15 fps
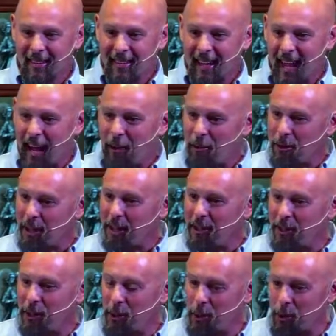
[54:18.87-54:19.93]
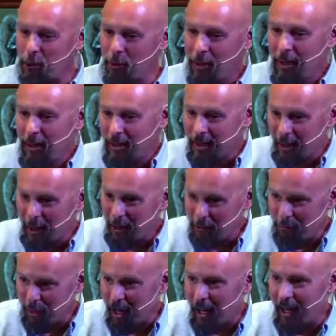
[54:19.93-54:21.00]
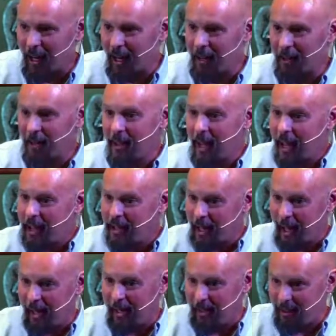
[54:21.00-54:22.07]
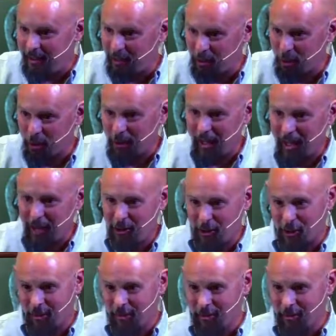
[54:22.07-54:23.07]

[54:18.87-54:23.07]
How can you love God and hate his creation?